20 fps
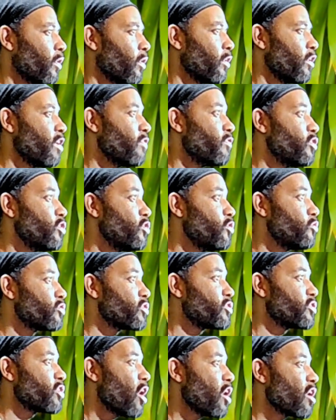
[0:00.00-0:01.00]
If you use a
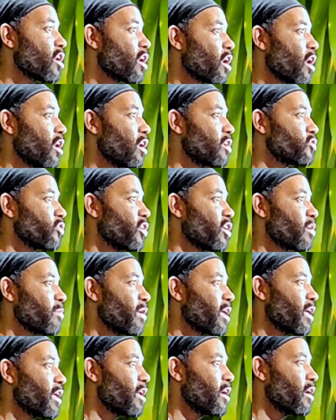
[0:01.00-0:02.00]
darker colour, try to
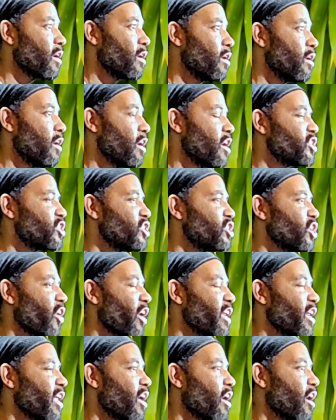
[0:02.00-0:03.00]
make it a
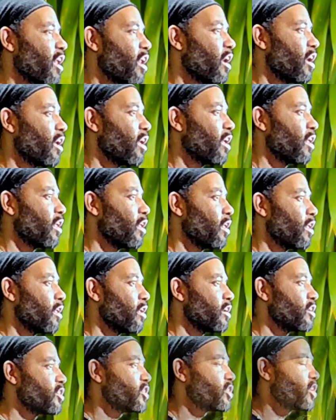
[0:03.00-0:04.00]
shiny colour,
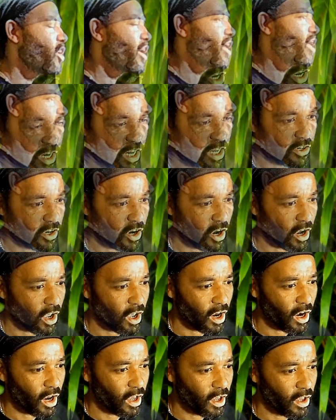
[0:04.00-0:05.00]
a shiny dark
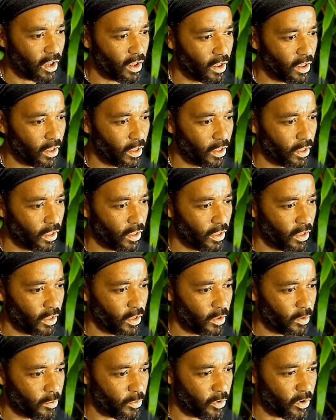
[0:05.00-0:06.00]
colour.
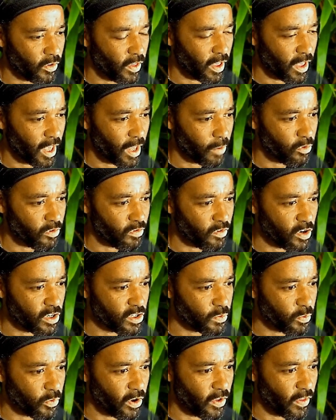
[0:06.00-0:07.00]
Breathing in, reverse
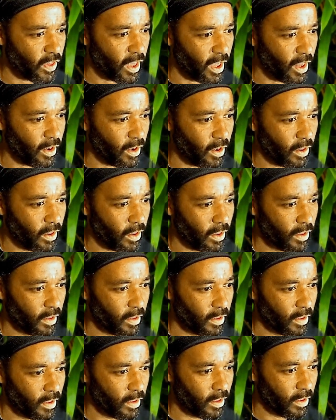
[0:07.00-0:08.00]
breathe in.
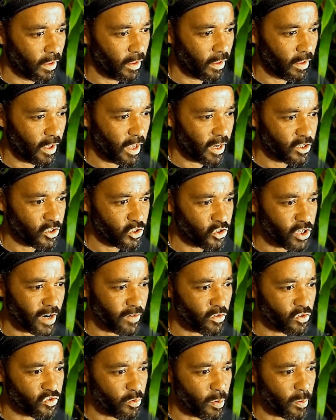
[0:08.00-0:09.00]
Energy travels
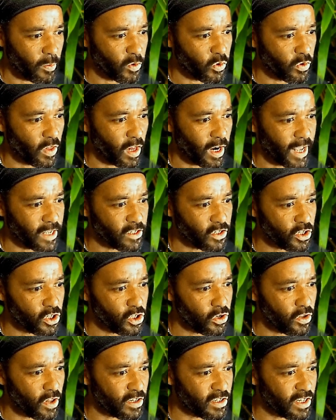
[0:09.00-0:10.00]
from within the legs as you do
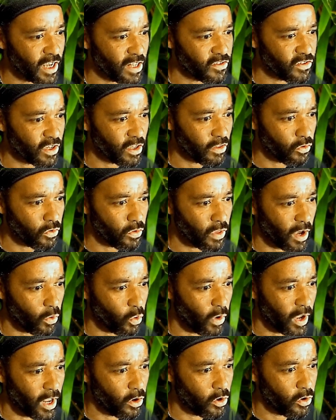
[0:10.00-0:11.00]
that, tensing through that
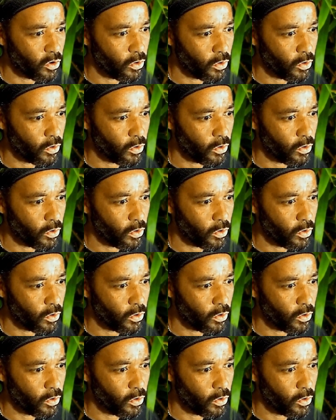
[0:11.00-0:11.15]
Wei-Lu,